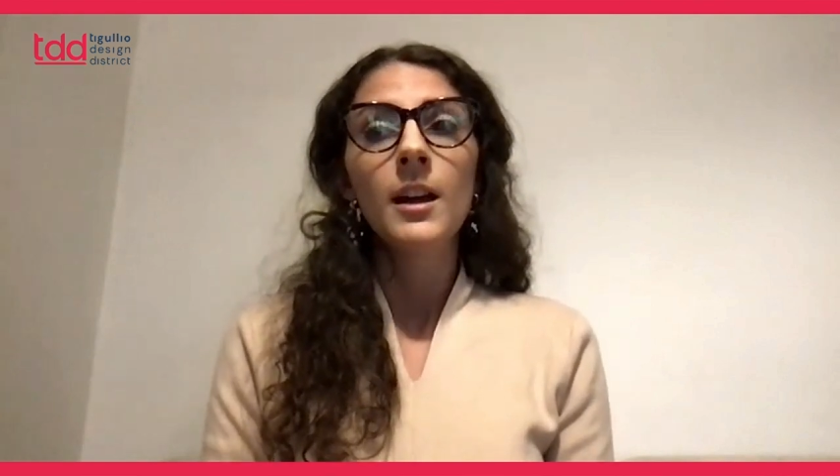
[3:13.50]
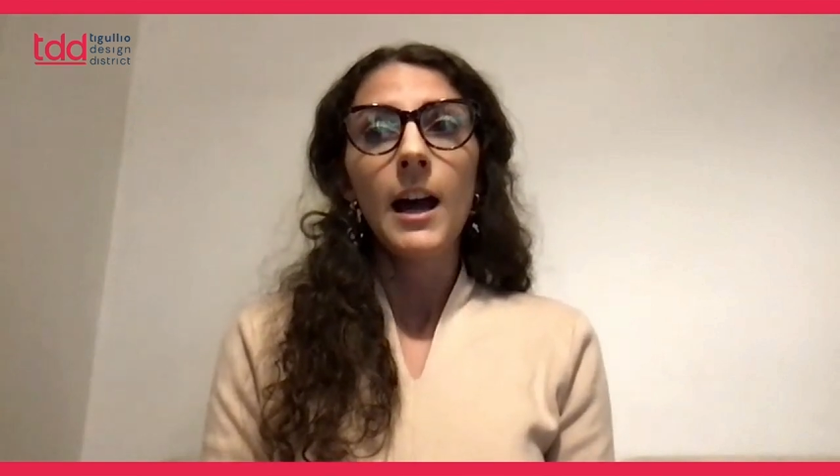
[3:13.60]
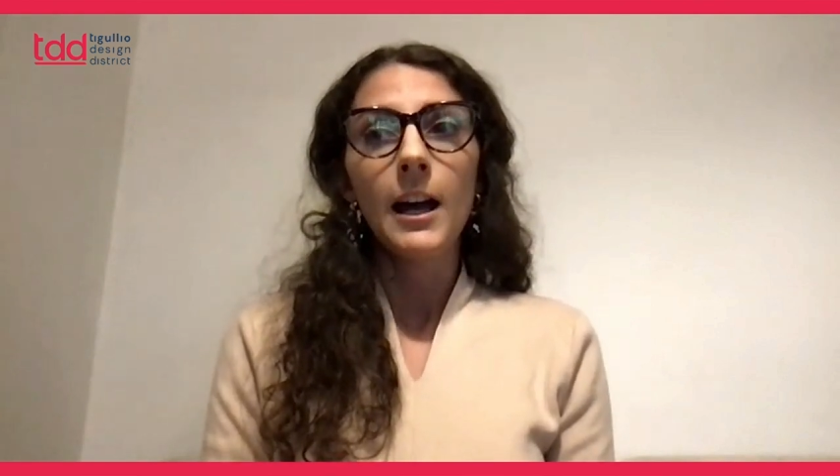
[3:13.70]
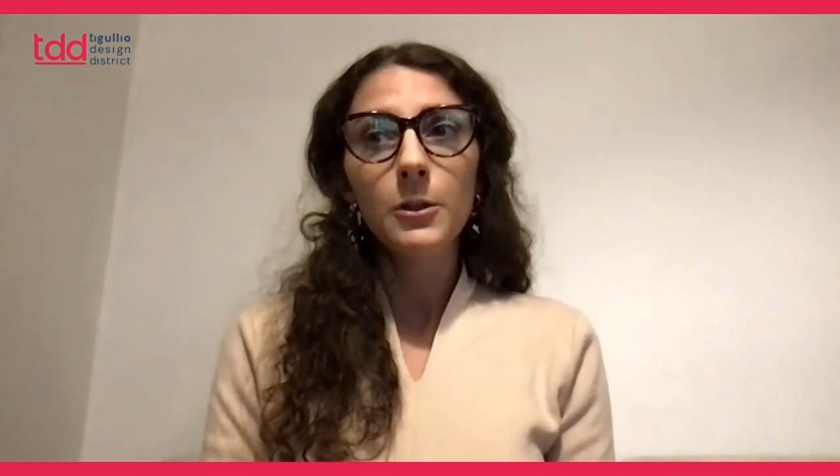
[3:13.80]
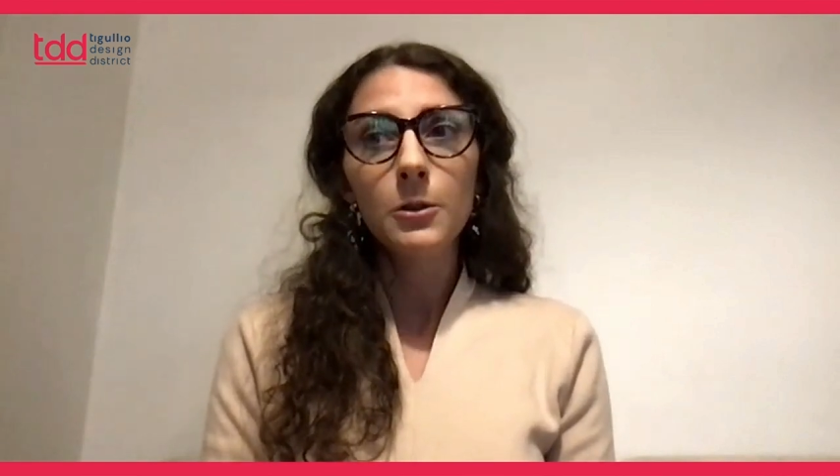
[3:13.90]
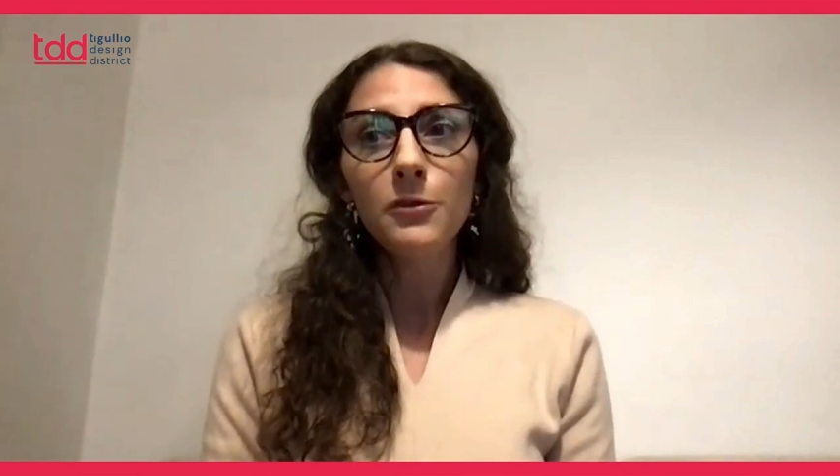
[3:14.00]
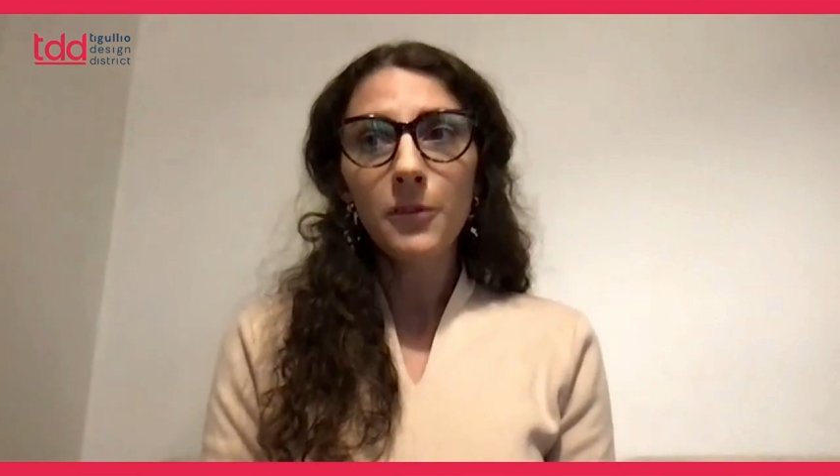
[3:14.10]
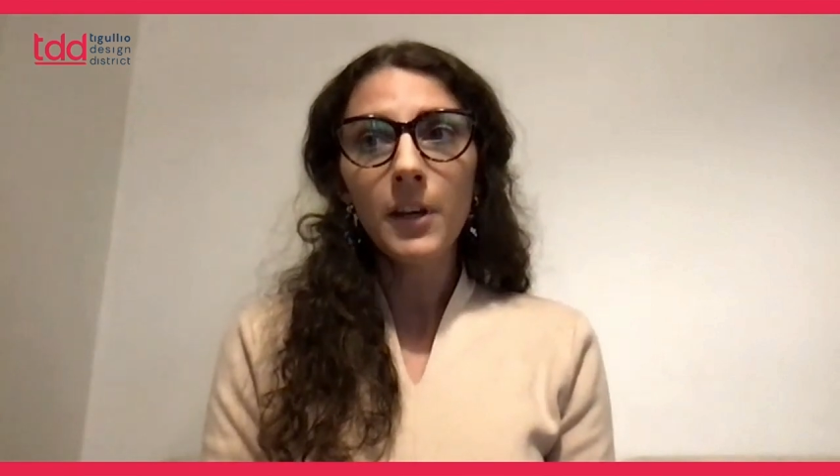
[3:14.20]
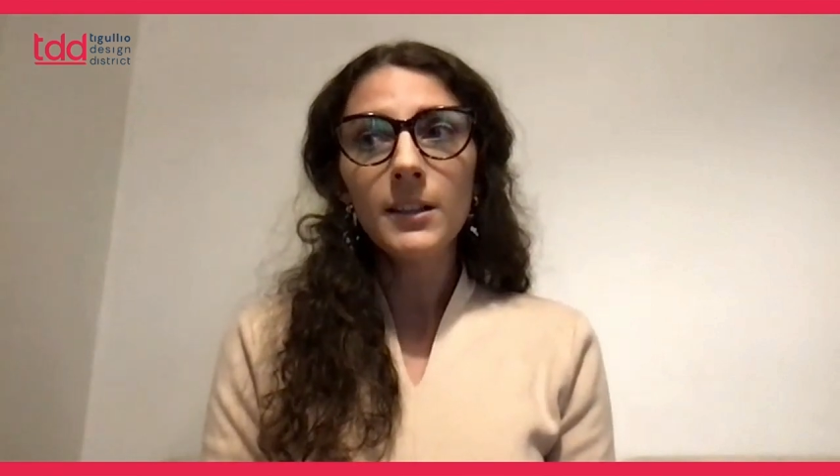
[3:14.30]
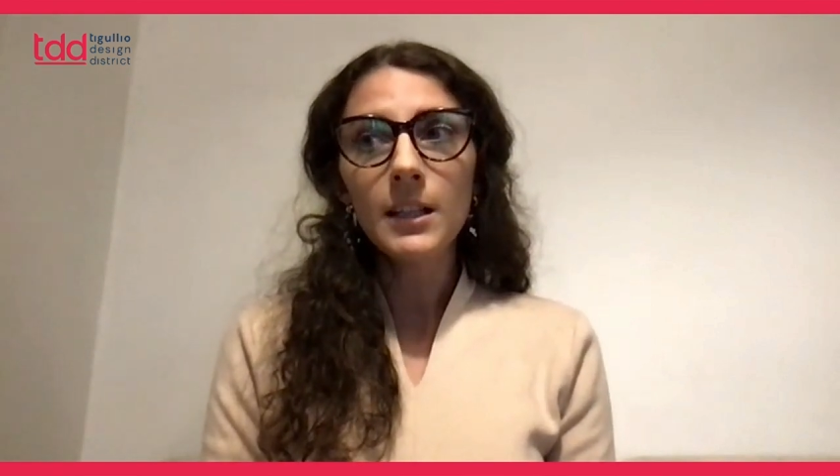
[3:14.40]
I do
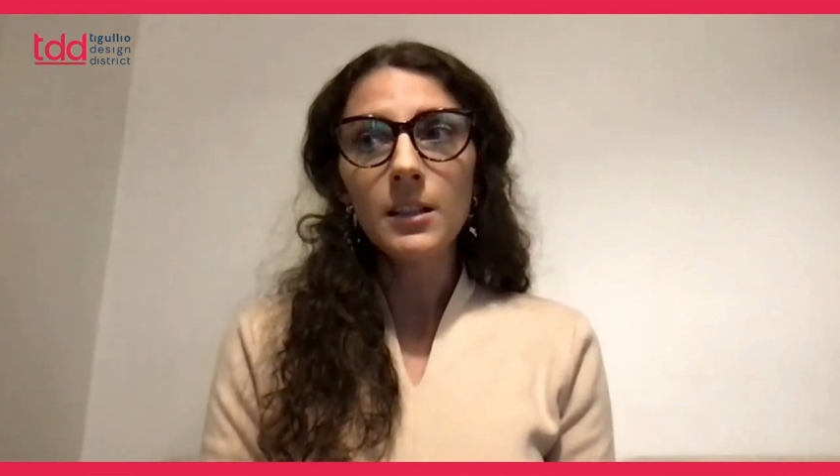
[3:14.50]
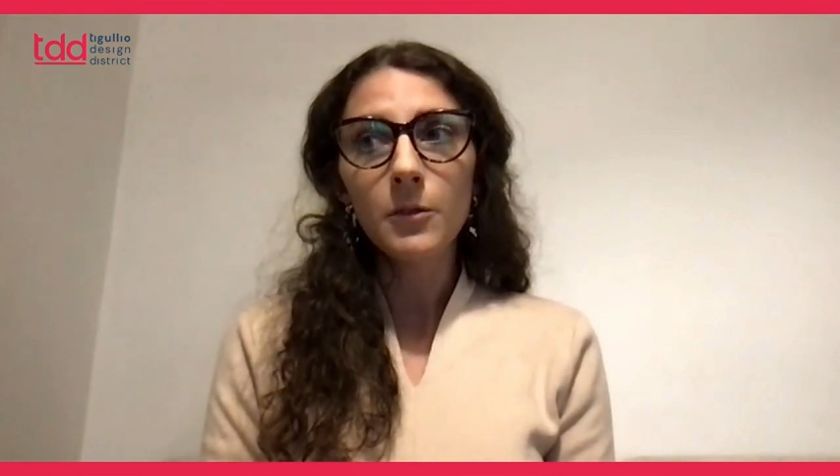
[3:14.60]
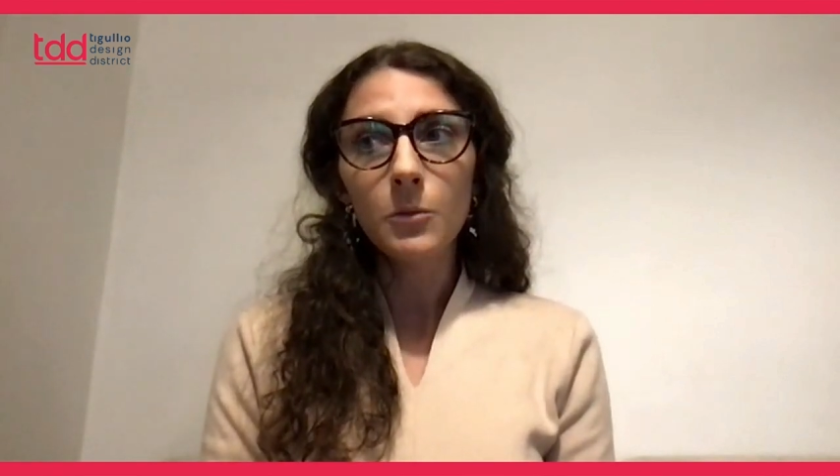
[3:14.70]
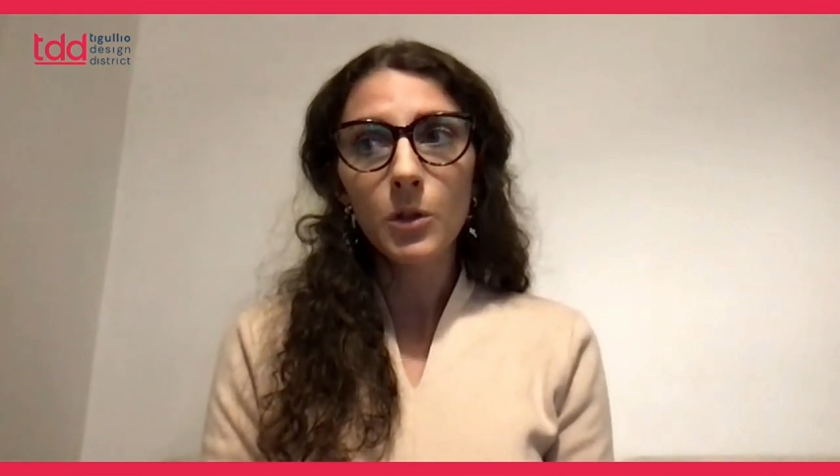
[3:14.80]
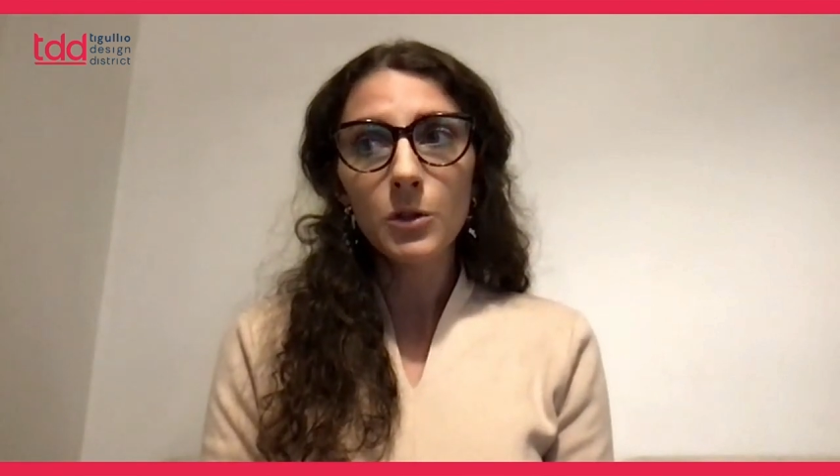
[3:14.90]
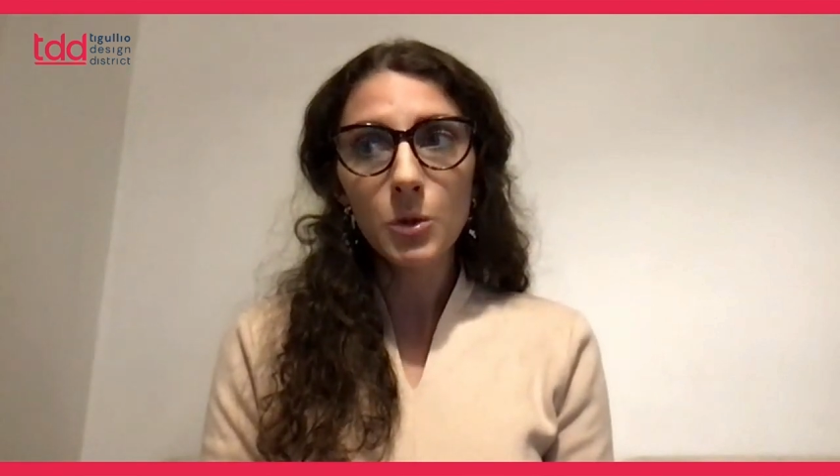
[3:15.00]
think that if you want